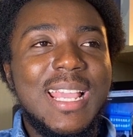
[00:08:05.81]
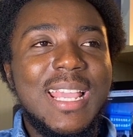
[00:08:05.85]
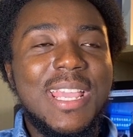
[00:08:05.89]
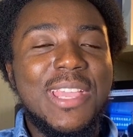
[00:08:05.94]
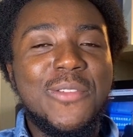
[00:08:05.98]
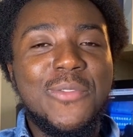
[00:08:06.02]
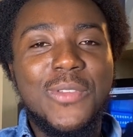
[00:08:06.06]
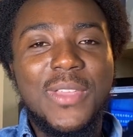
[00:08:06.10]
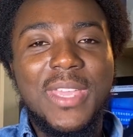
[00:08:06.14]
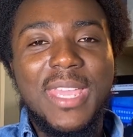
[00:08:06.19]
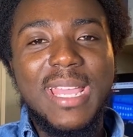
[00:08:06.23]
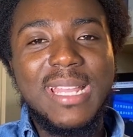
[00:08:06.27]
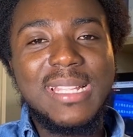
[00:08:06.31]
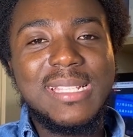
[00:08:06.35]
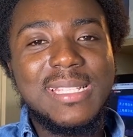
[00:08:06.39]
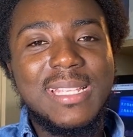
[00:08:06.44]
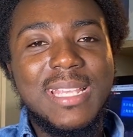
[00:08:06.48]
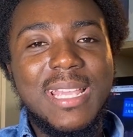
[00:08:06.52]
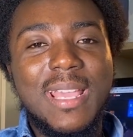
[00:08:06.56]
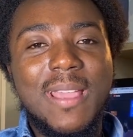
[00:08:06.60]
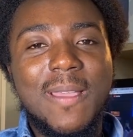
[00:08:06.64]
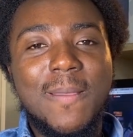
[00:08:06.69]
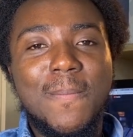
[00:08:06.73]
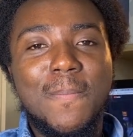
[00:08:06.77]
If you get
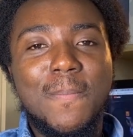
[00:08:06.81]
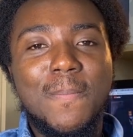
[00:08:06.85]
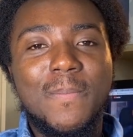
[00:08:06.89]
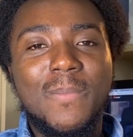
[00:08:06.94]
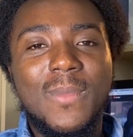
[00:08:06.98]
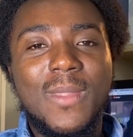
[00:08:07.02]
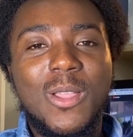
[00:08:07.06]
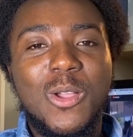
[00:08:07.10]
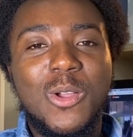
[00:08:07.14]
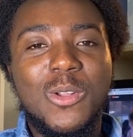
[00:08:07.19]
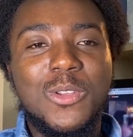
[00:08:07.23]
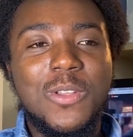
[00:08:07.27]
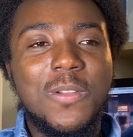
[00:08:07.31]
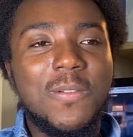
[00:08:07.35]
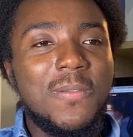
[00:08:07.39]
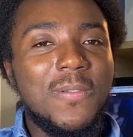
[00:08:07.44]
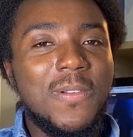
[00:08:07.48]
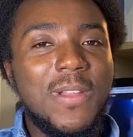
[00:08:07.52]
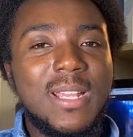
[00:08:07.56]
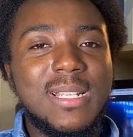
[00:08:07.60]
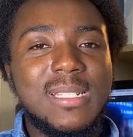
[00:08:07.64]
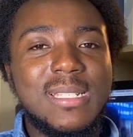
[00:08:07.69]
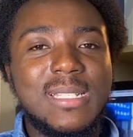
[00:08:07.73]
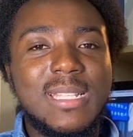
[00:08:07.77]
here on your
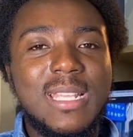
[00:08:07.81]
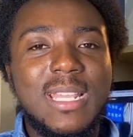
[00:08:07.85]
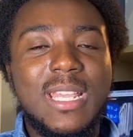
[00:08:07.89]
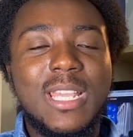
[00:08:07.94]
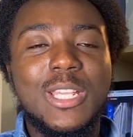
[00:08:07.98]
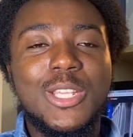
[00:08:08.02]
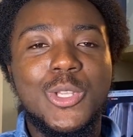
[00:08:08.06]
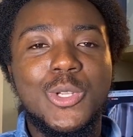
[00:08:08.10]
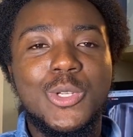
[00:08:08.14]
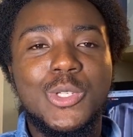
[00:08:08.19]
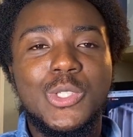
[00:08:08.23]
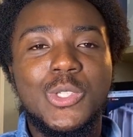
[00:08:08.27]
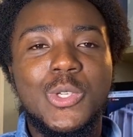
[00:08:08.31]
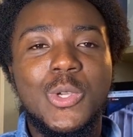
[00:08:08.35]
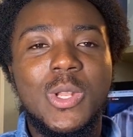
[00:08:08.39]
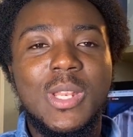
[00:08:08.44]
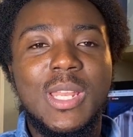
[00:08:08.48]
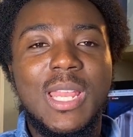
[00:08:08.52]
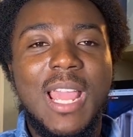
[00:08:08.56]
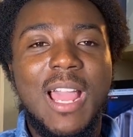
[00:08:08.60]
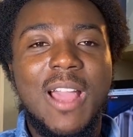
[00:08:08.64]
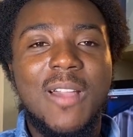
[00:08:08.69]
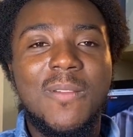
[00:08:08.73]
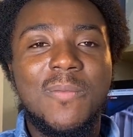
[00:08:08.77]
first day, you
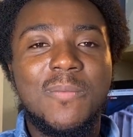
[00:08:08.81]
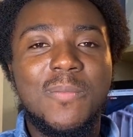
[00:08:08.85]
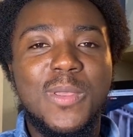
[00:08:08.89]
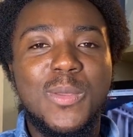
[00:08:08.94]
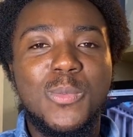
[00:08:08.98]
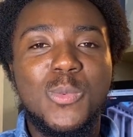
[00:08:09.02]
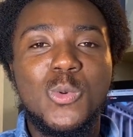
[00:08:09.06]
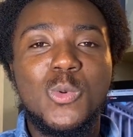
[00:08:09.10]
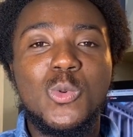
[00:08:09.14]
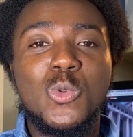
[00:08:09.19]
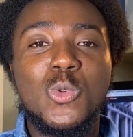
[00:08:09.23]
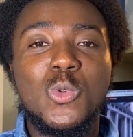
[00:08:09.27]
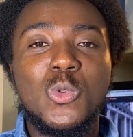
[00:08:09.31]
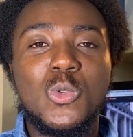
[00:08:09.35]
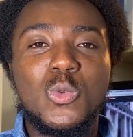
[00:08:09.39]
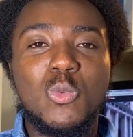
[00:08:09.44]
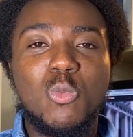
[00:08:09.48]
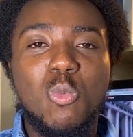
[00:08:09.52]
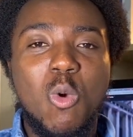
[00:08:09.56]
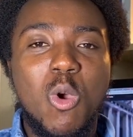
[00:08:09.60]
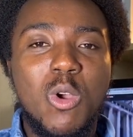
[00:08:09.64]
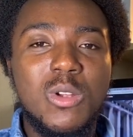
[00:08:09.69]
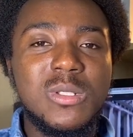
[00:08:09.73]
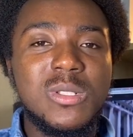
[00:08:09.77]
surely have people who would
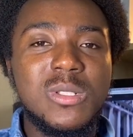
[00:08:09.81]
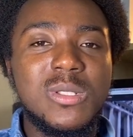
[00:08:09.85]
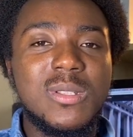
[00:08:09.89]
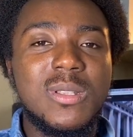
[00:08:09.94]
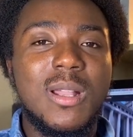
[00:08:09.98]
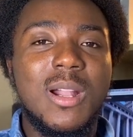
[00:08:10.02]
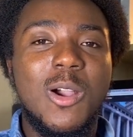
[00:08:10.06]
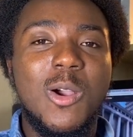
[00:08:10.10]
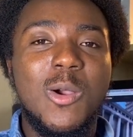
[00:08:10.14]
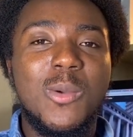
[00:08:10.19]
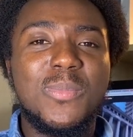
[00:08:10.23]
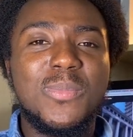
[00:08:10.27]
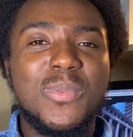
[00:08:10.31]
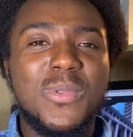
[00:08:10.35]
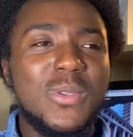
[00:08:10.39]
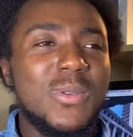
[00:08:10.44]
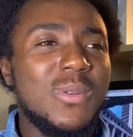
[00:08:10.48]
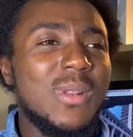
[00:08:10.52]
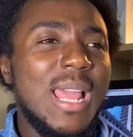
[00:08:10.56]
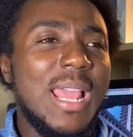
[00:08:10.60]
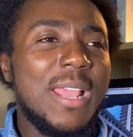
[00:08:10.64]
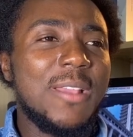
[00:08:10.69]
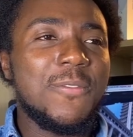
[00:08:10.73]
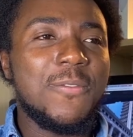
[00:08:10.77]
want to help you
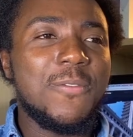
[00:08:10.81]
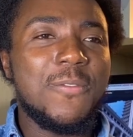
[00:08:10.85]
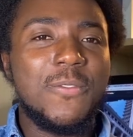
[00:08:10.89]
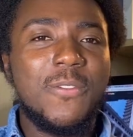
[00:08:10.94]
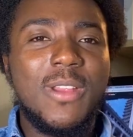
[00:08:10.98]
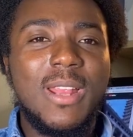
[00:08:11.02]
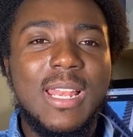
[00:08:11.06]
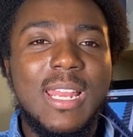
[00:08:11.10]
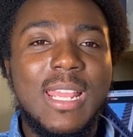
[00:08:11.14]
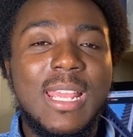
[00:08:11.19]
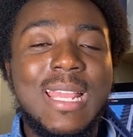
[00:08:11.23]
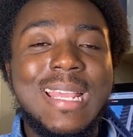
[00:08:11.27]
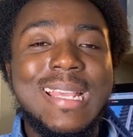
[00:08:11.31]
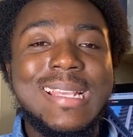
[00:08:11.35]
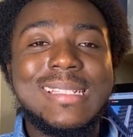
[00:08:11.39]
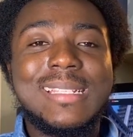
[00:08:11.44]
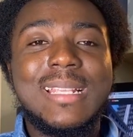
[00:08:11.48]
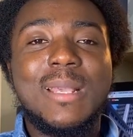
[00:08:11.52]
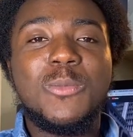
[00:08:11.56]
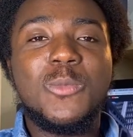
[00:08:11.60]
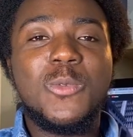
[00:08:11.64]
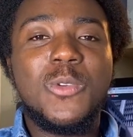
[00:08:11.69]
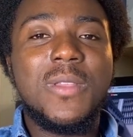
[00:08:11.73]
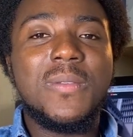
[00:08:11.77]
like freely.
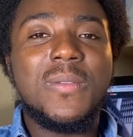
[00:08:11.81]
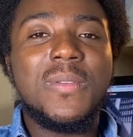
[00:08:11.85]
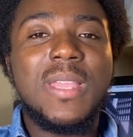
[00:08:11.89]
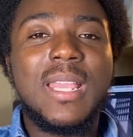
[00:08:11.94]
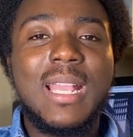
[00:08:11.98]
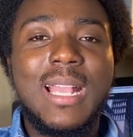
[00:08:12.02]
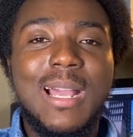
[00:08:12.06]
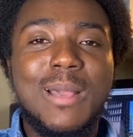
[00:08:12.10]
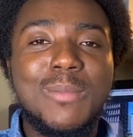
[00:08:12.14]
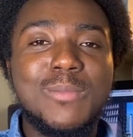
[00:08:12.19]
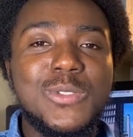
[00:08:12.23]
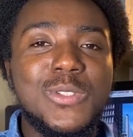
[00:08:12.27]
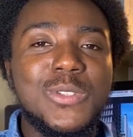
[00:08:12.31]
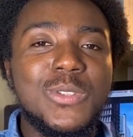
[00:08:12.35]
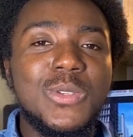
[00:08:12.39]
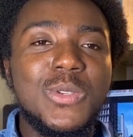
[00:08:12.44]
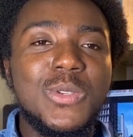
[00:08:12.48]
Some will even come to